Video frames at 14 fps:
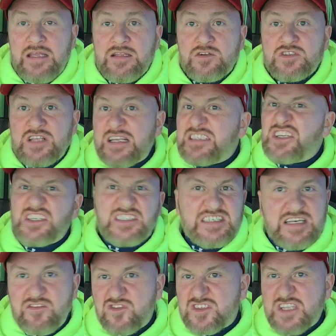And there's like just
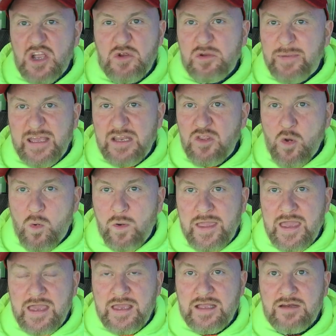enough snow to be
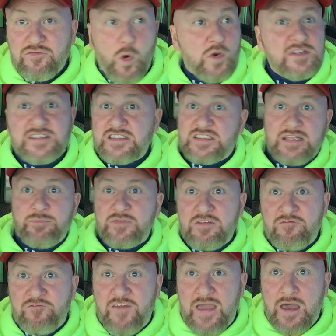annoying, and of course I slipped
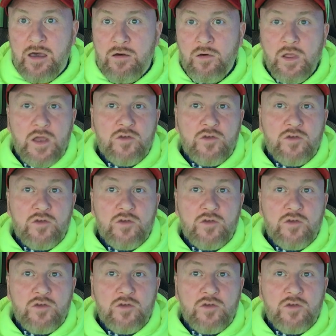and fell.